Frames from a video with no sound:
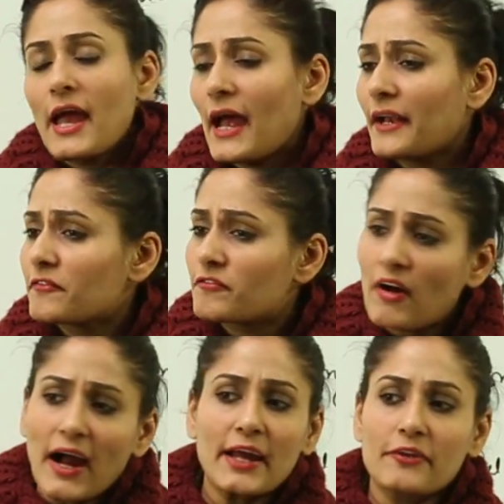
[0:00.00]
and
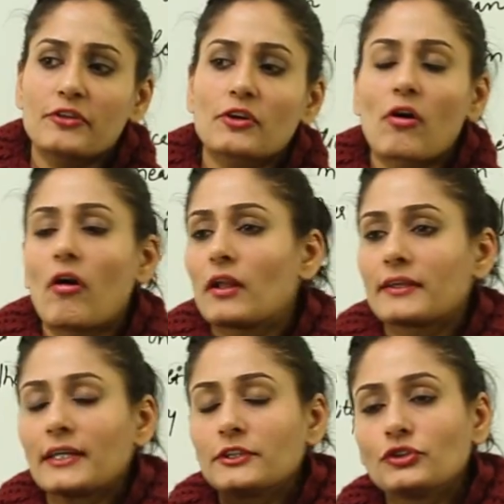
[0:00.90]
why we call
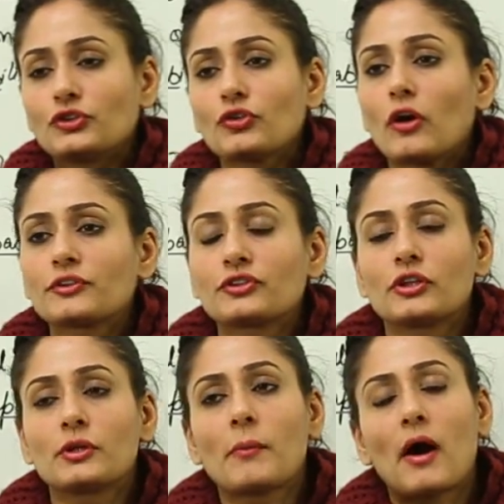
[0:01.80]
that in short
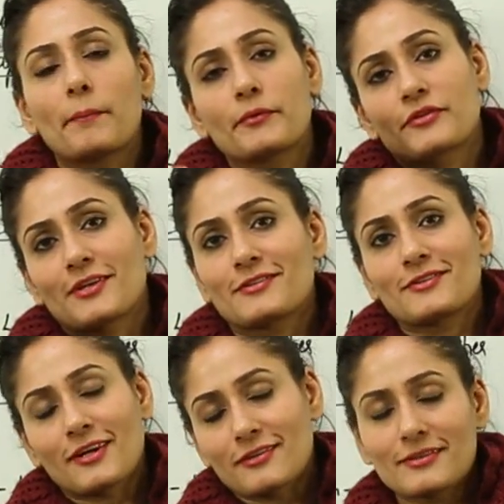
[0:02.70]
term our
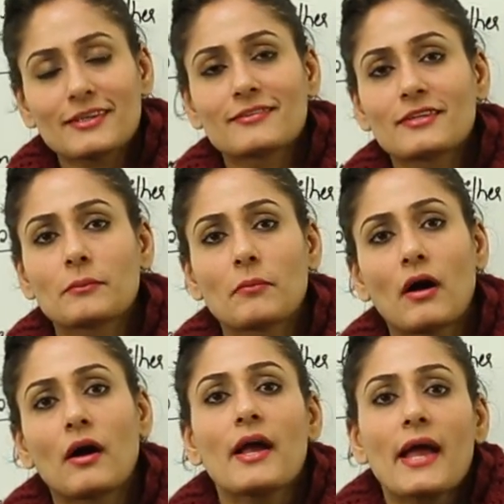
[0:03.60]
processes are 6
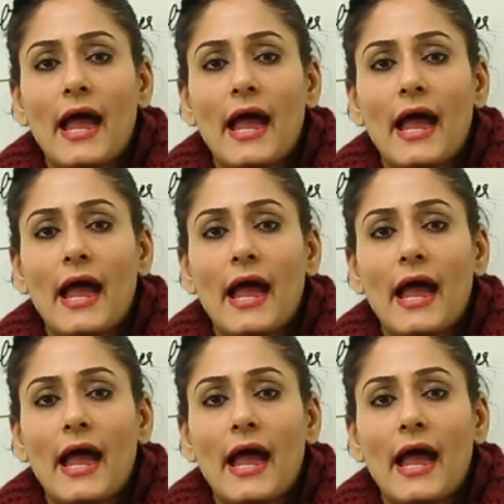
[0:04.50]
sigma